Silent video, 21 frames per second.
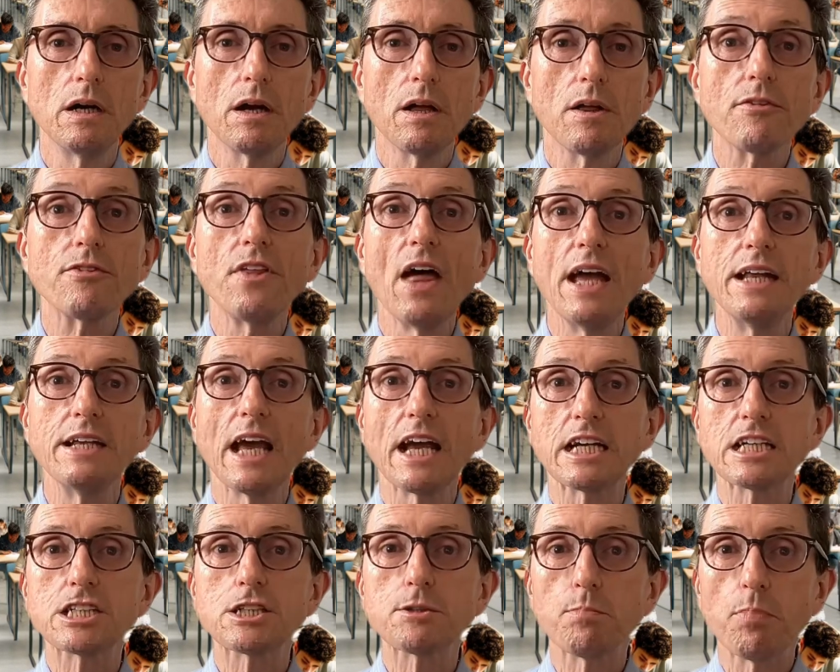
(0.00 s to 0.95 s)
then
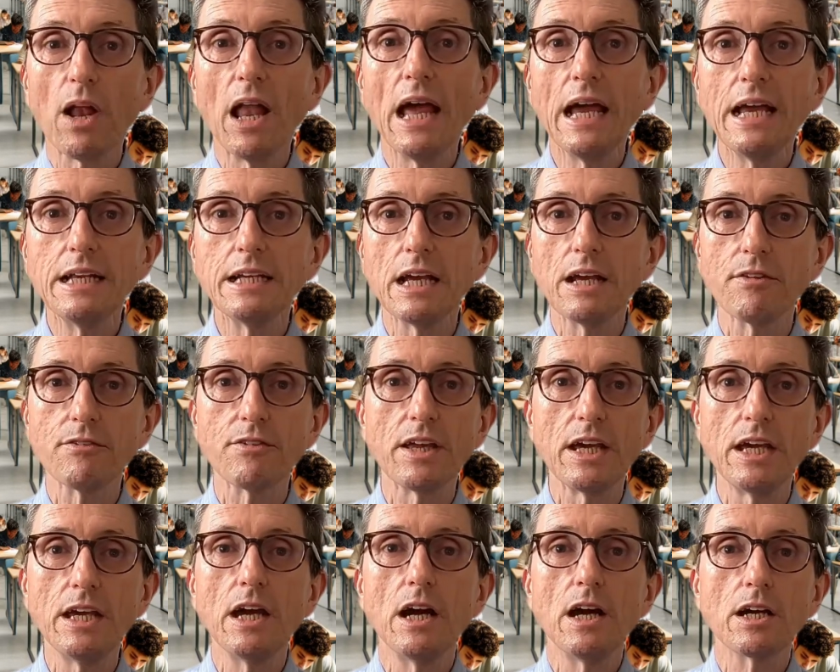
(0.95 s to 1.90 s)
explaining
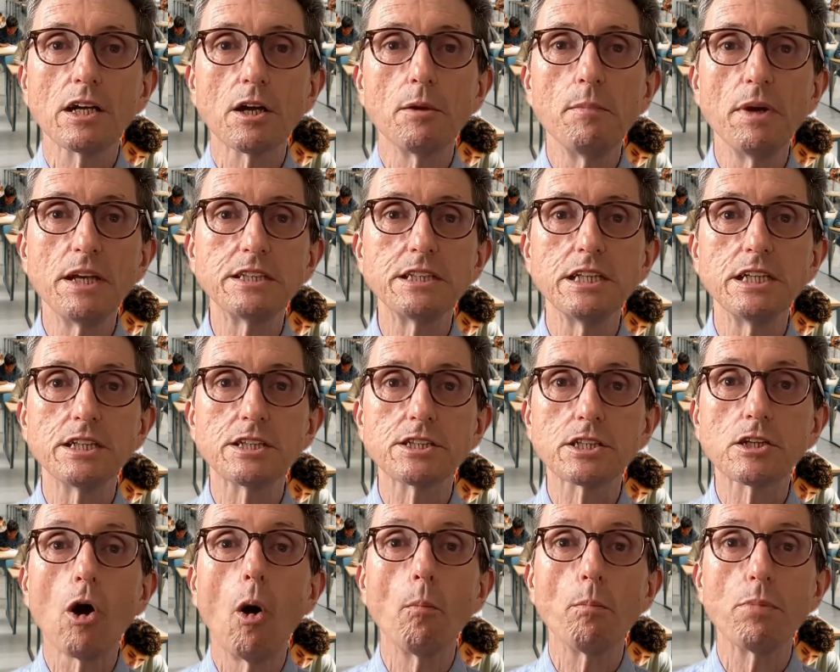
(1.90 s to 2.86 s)
the committee's
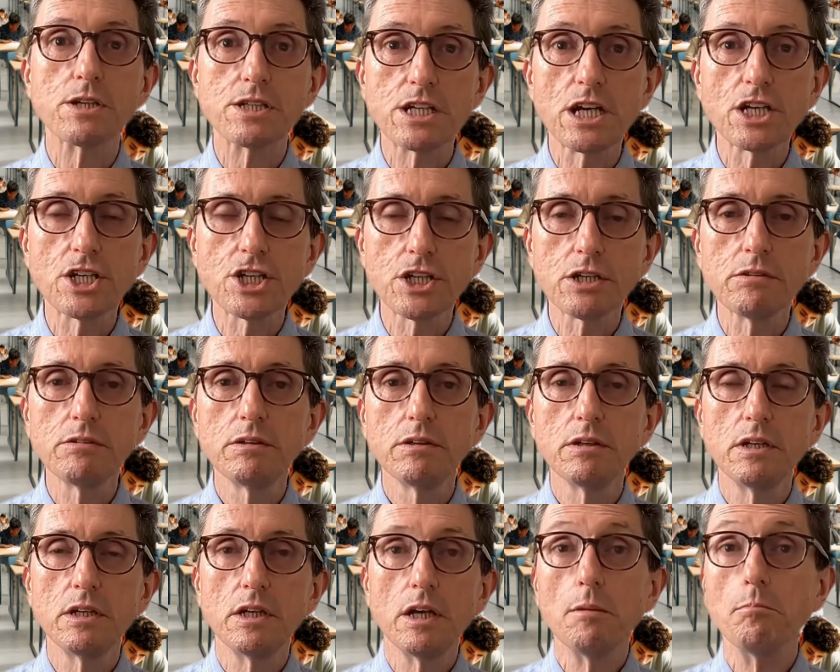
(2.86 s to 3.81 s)
composition,
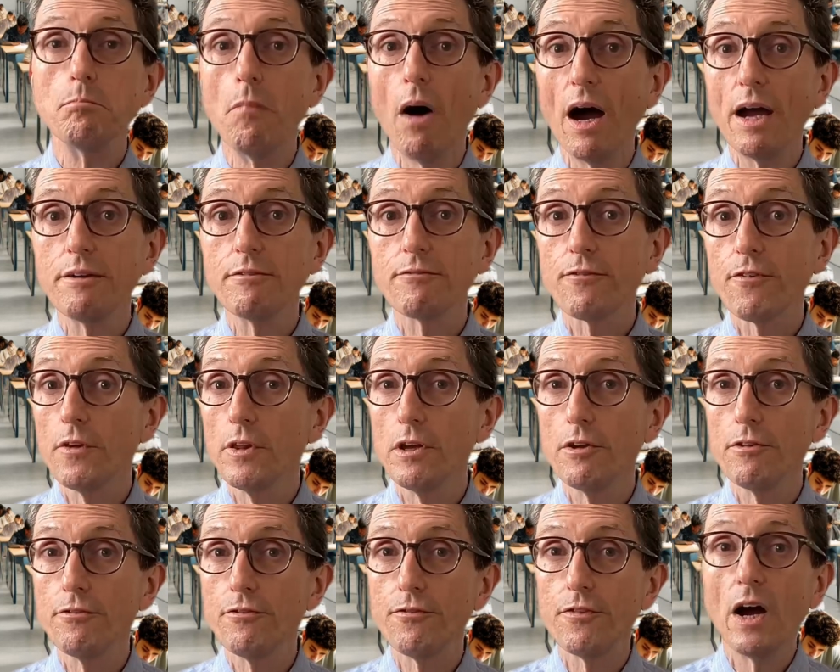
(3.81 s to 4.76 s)
mindful
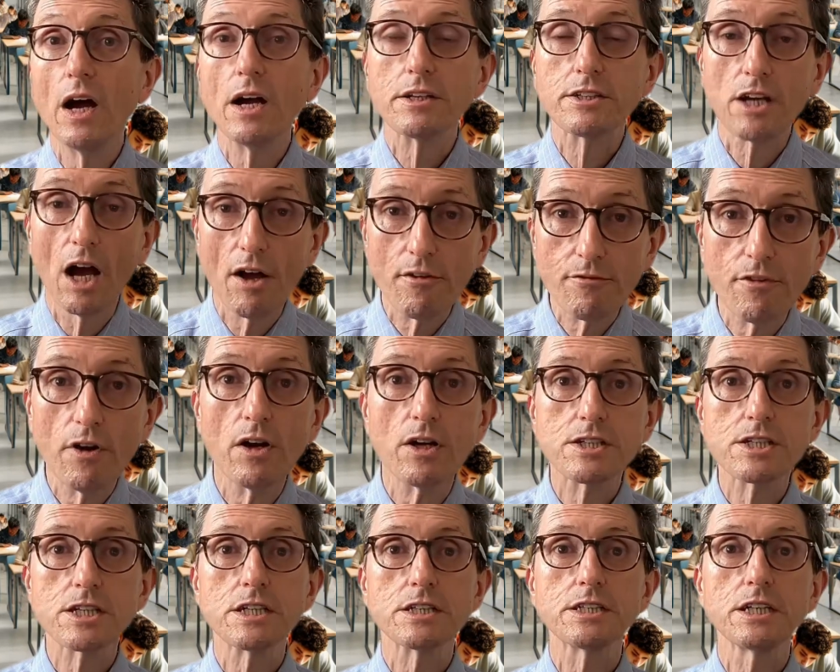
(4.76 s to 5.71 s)
of
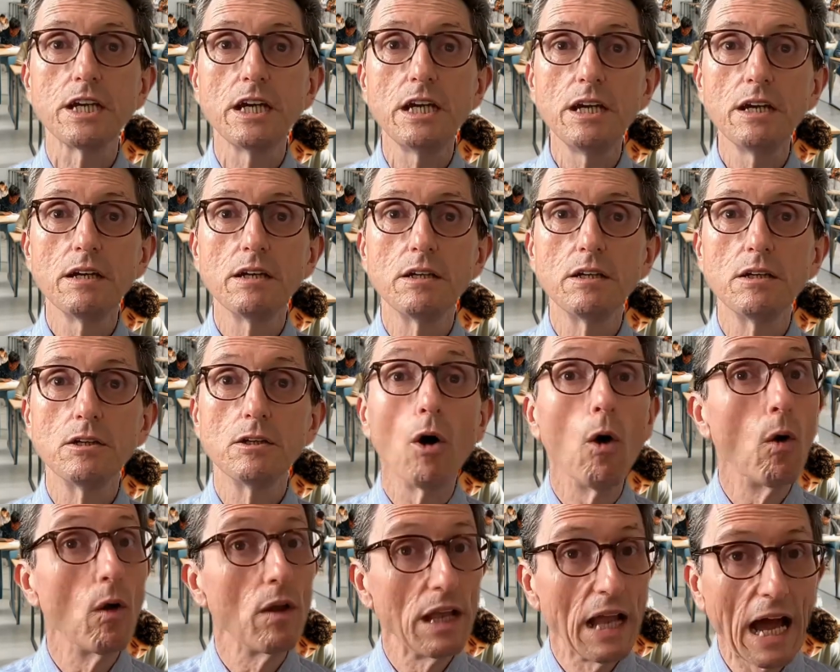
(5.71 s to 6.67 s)
diversity
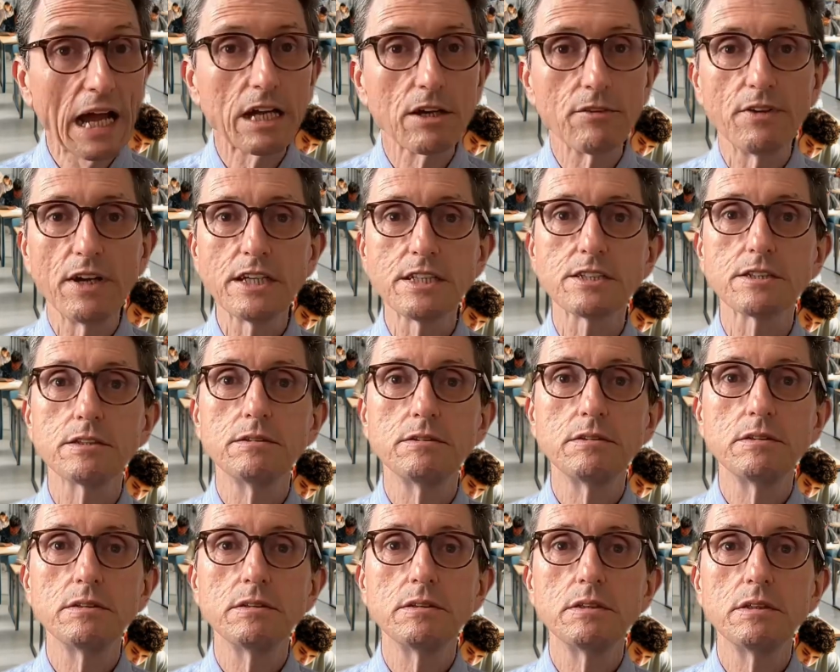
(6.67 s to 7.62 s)
or lack of it,
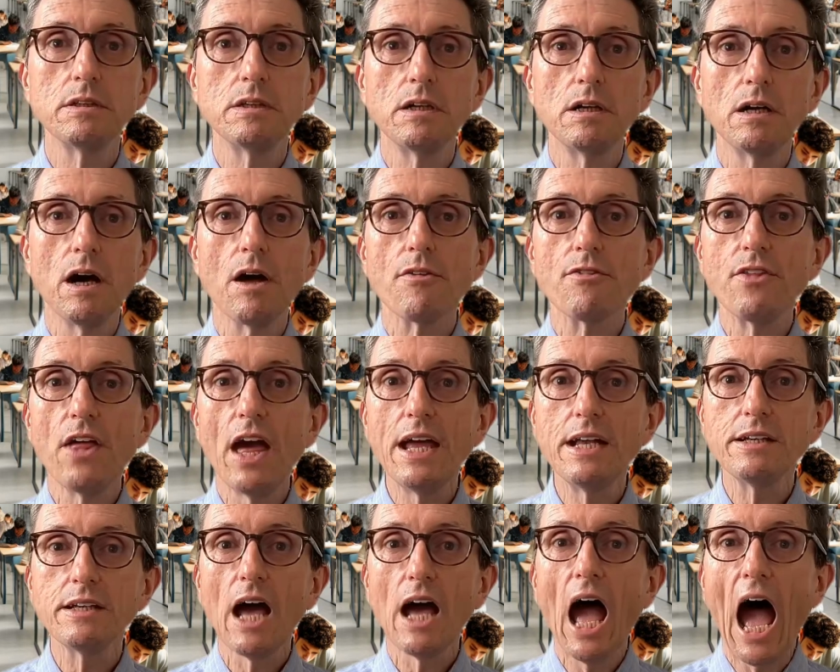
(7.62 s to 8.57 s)

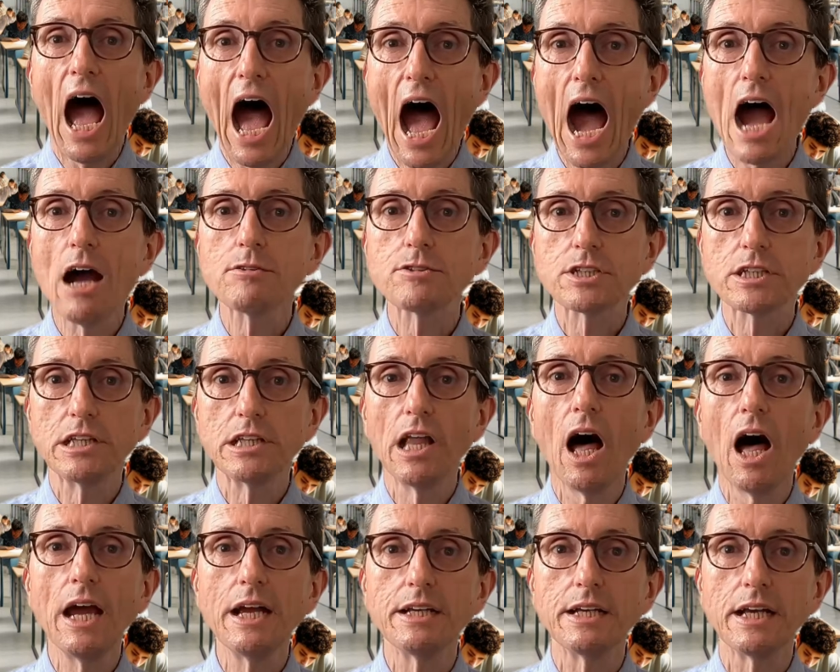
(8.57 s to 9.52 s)
then
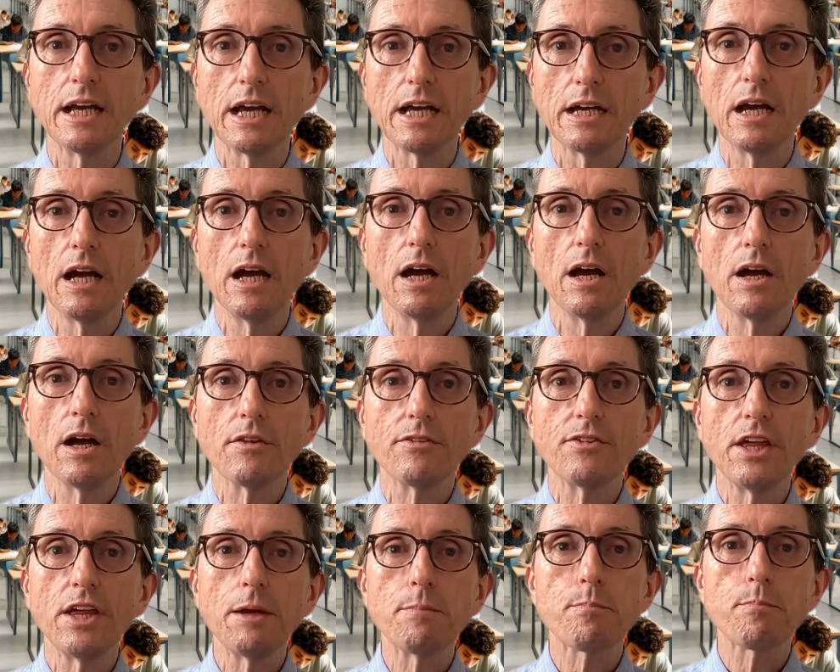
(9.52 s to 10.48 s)
outlining
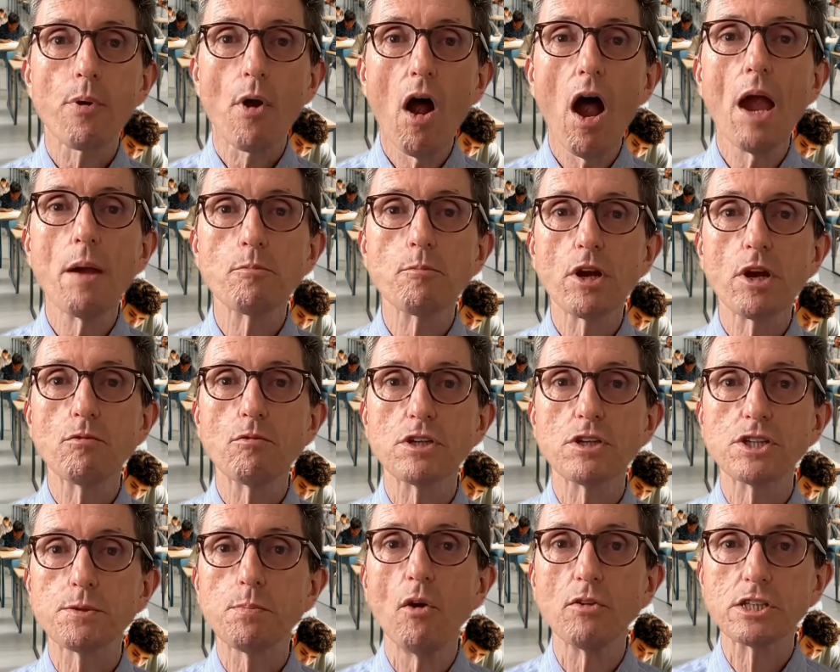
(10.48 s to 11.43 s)
the primary
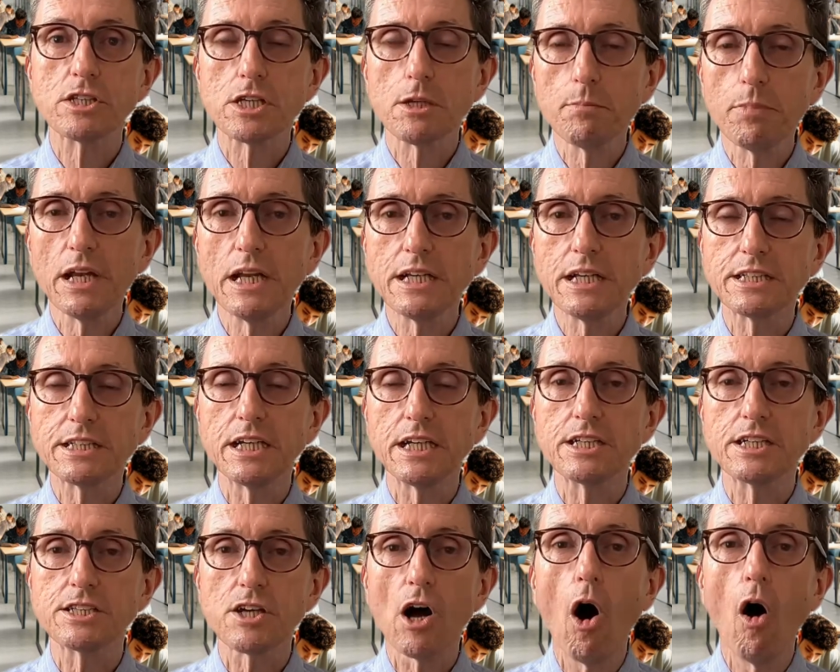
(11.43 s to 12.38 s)

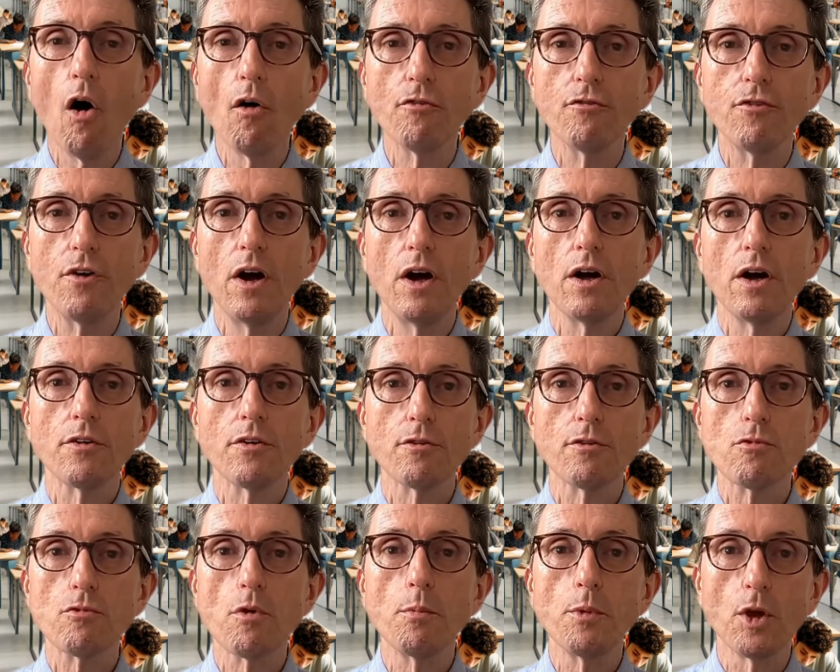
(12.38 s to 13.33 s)
responsibilities of the
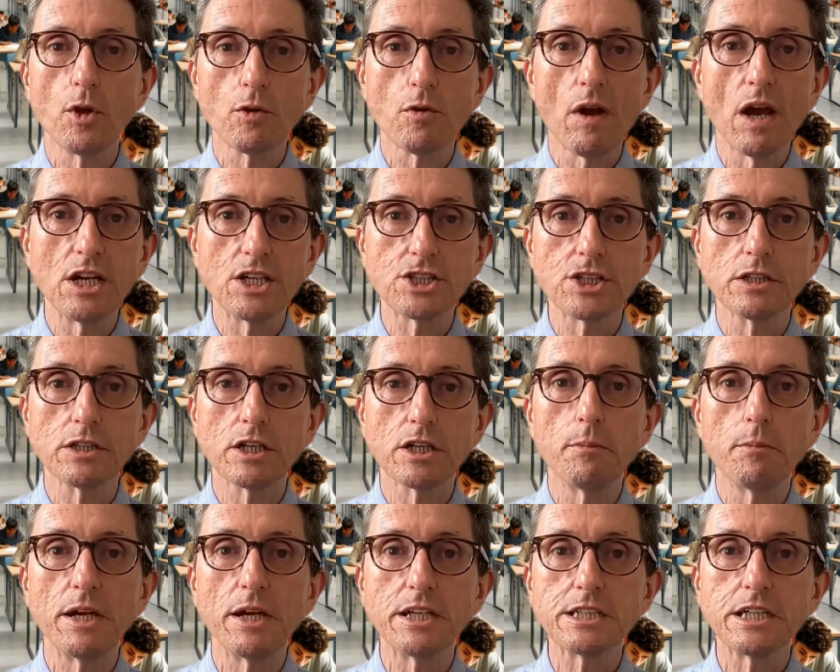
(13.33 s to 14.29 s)
Remuneration
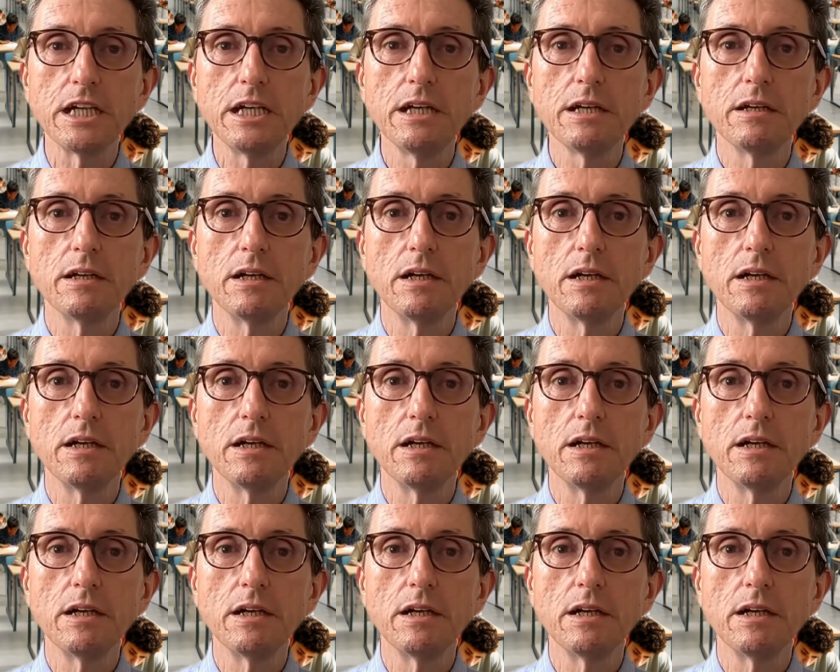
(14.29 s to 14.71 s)
Committee,